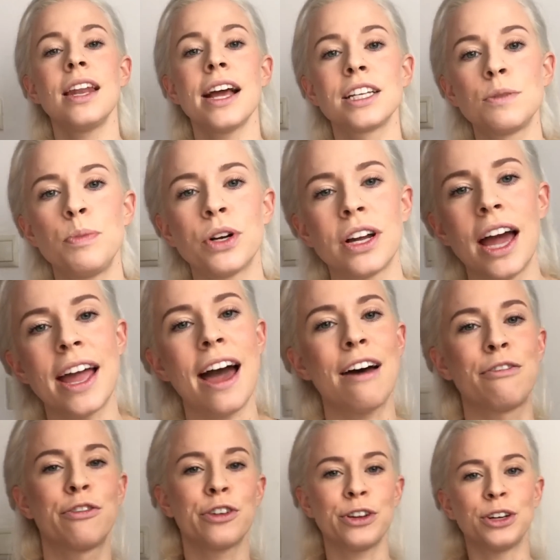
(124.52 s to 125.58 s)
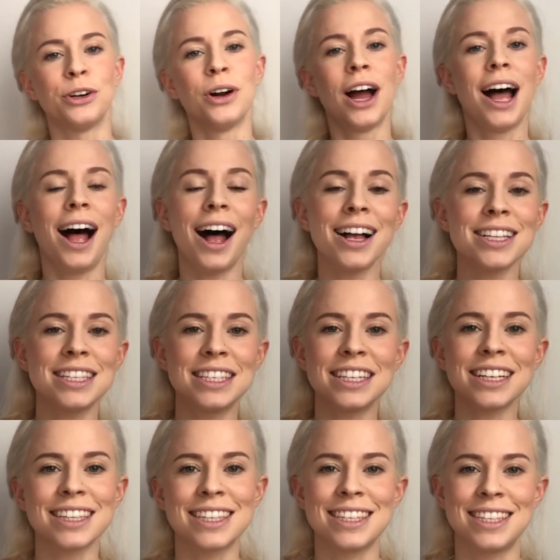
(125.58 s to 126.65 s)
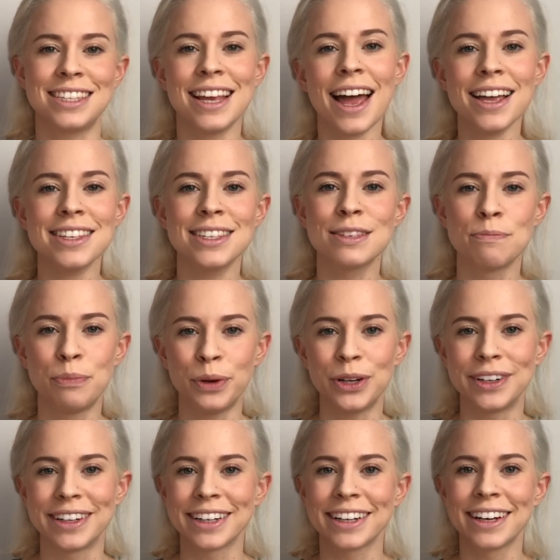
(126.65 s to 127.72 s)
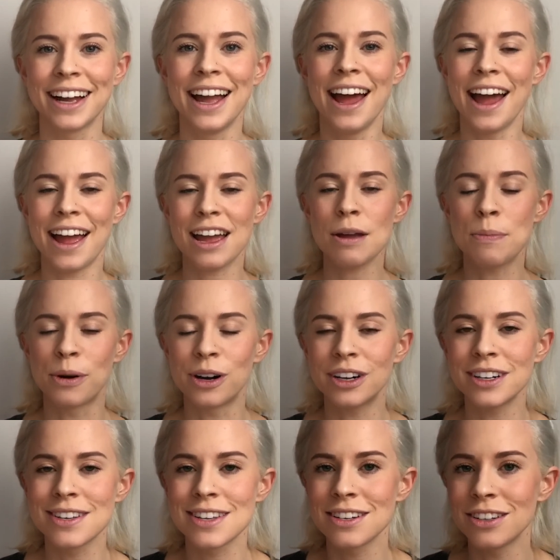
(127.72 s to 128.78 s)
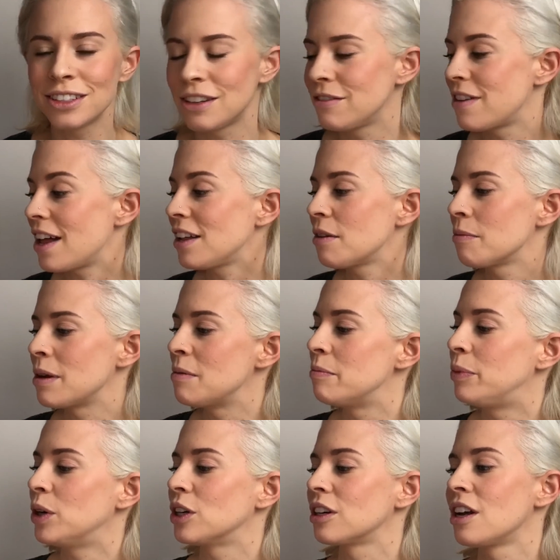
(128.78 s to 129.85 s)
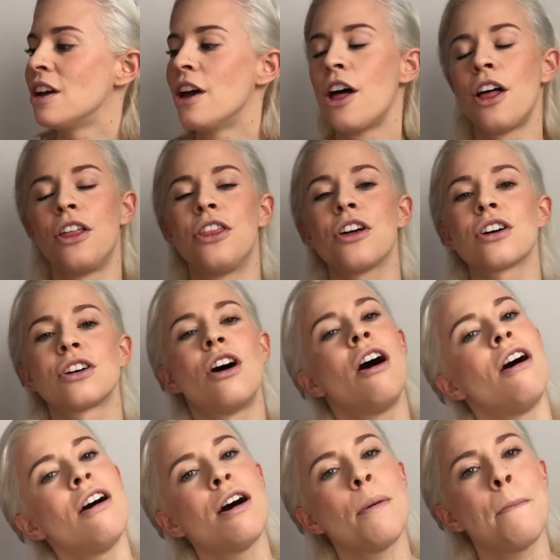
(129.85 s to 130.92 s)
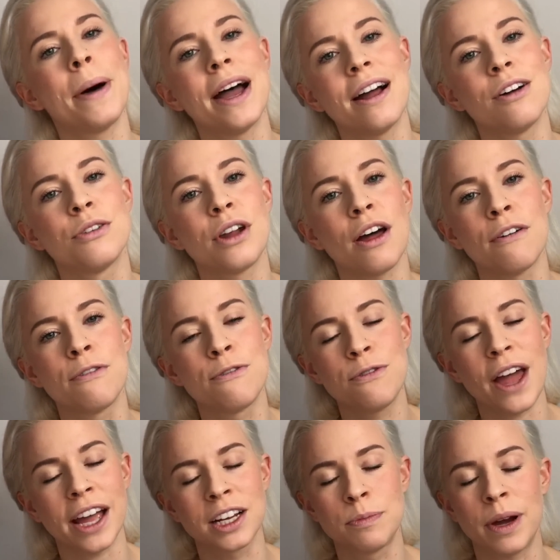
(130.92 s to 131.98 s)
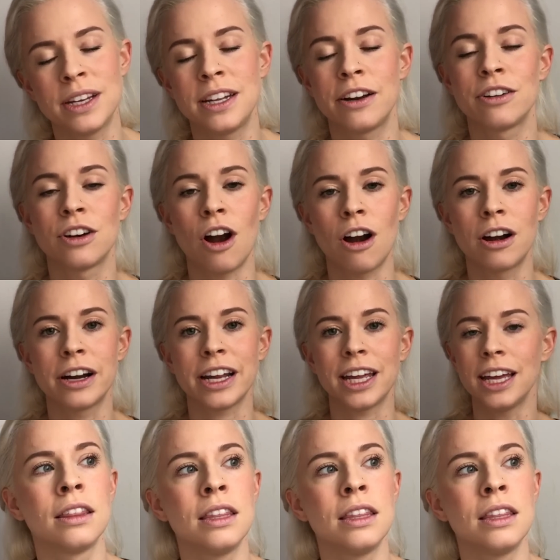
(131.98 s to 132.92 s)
next book I have for you, a success book, a personal development book, The Compound Effect by Darren Hardy.